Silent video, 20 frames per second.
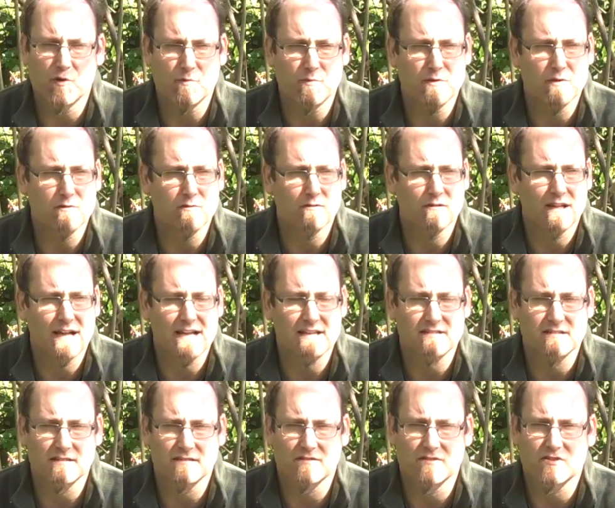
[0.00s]
group
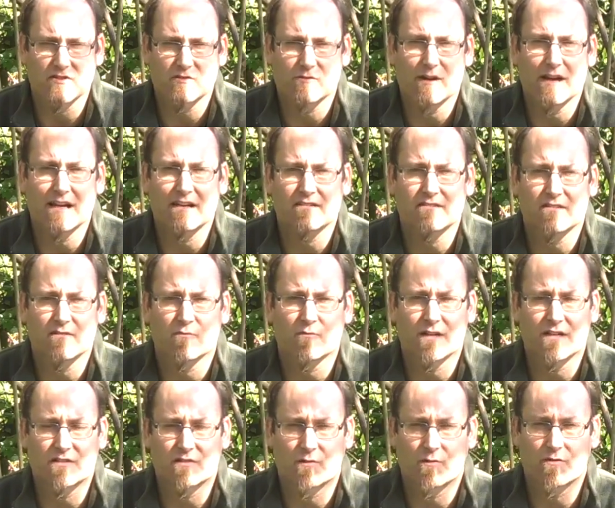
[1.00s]
utilizing the strengths and
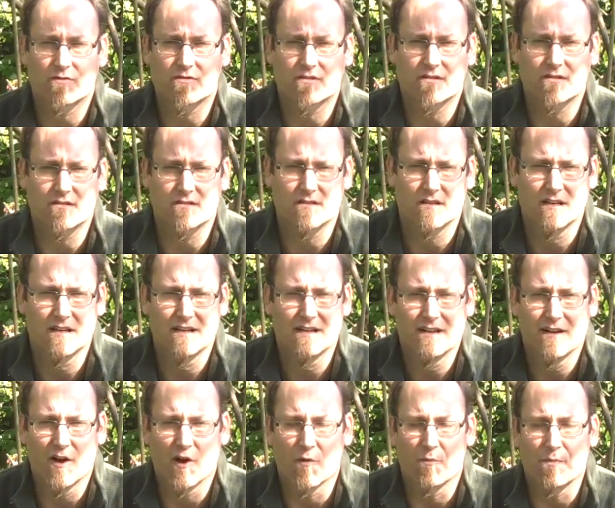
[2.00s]
resources
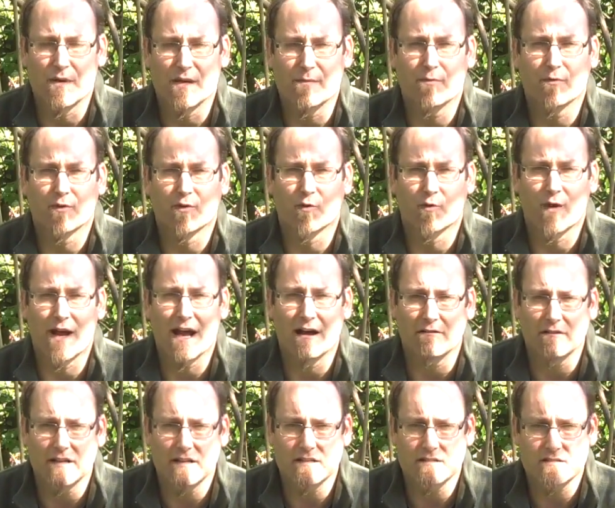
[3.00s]
of people
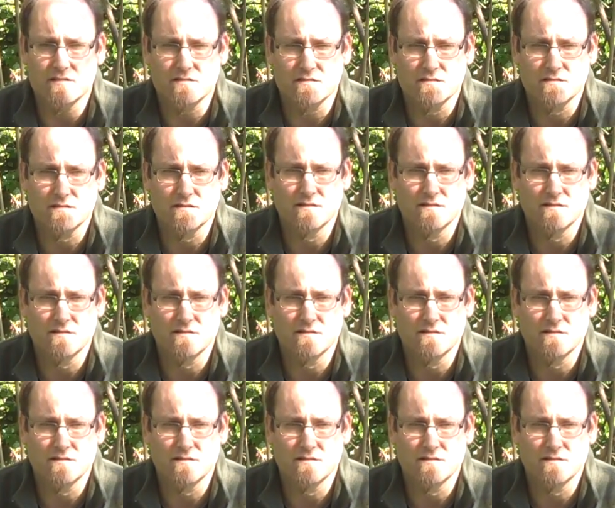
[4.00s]
around us